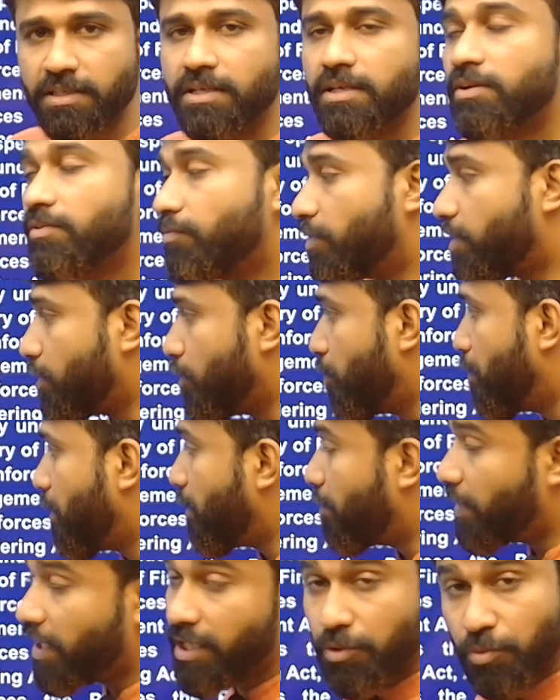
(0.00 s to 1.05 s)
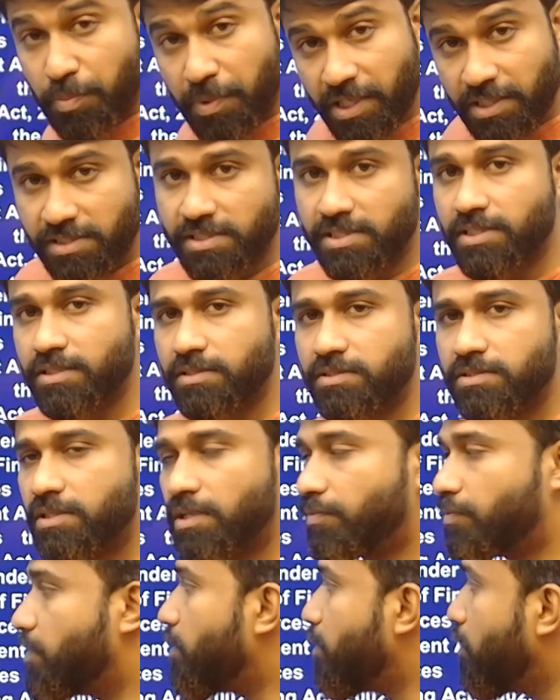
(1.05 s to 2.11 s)
for by UPSC.
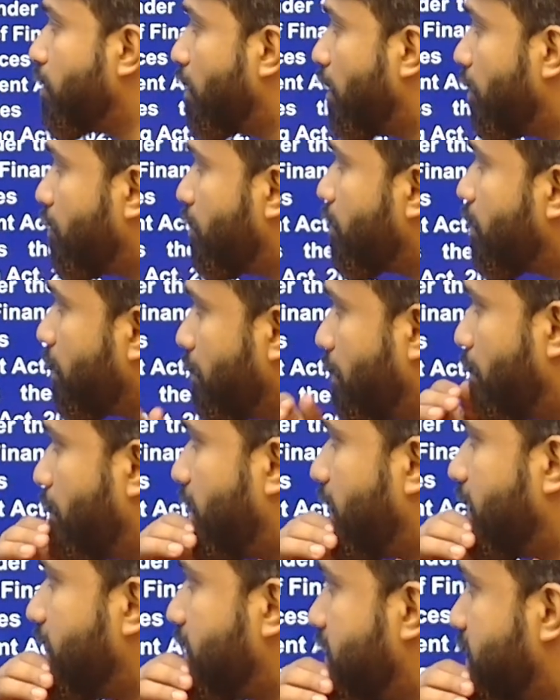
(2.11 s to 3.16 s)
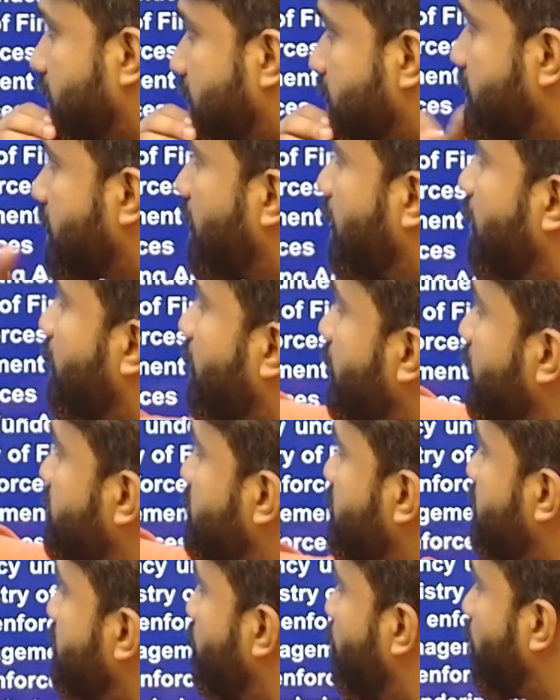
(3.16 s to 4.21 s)
Therefore, you have to remember these things.
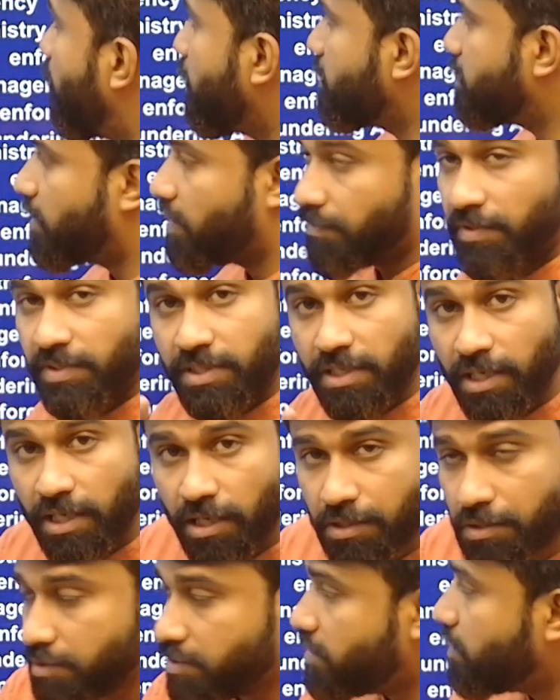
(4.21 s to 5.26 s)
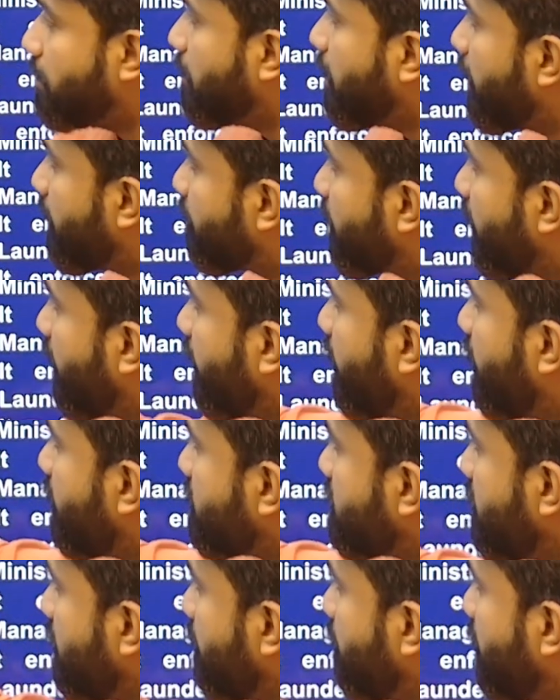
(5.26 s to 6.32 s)
Consider the following statement with regard to CBI. Here
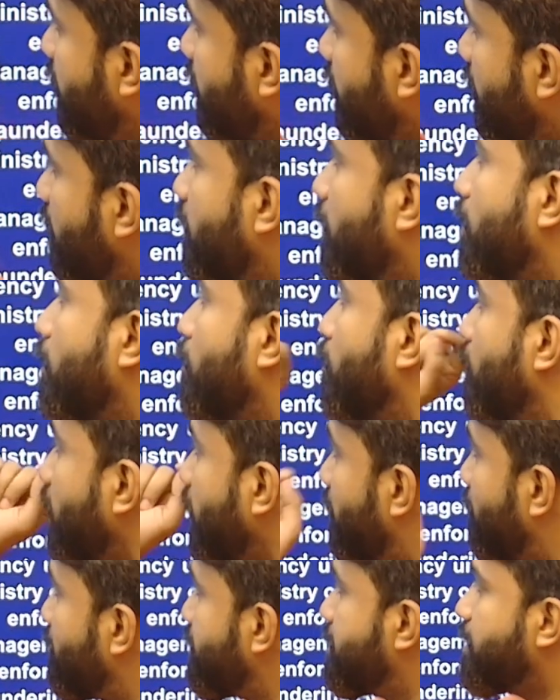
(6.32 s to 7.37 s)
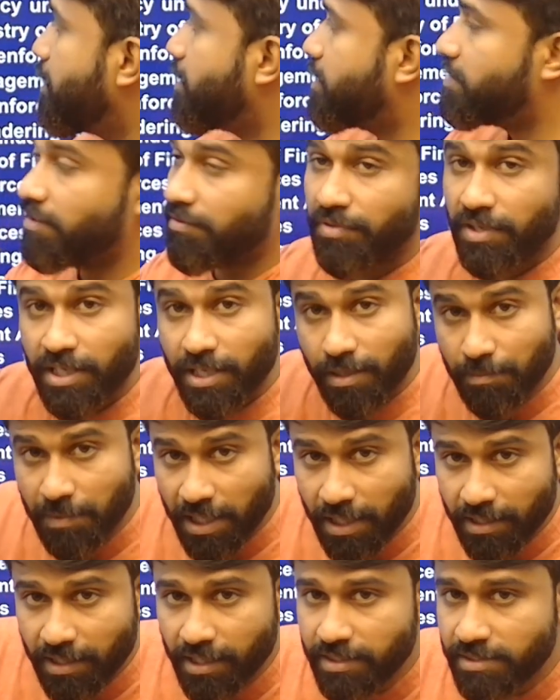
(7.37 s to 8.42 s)
CBI can take over investigation of a criminal
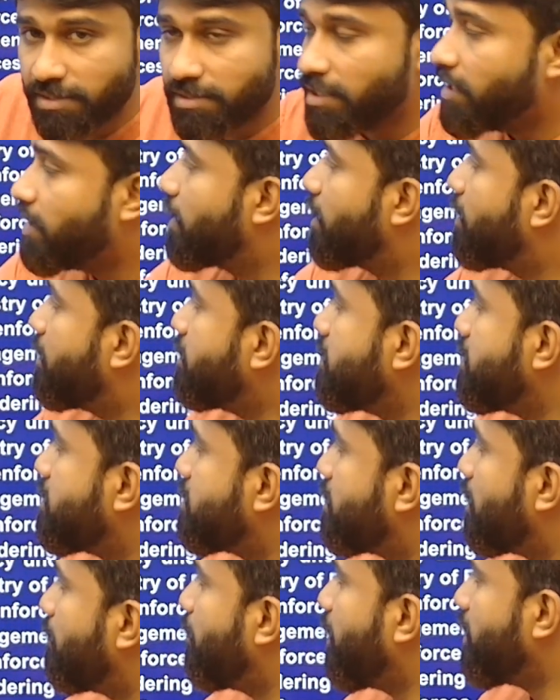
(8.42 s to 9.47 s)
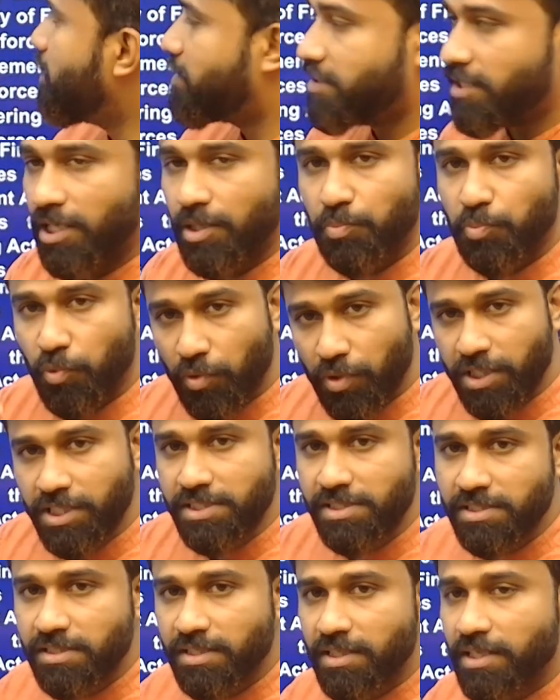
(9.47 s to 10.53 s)
case registered by state
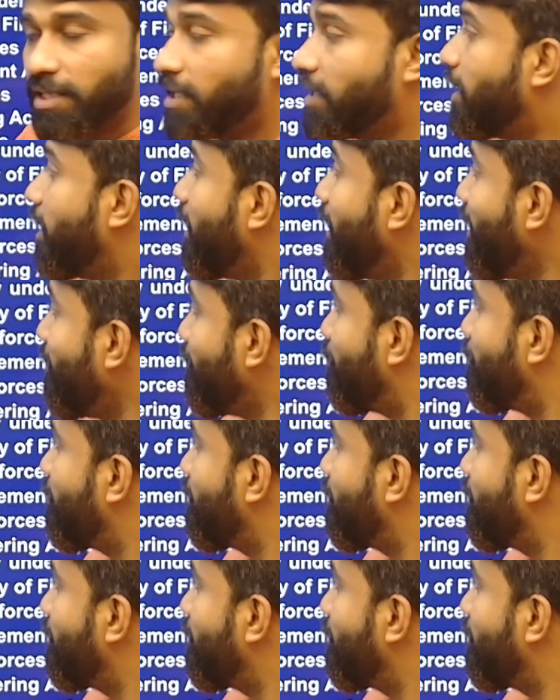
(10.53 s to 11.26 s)
police if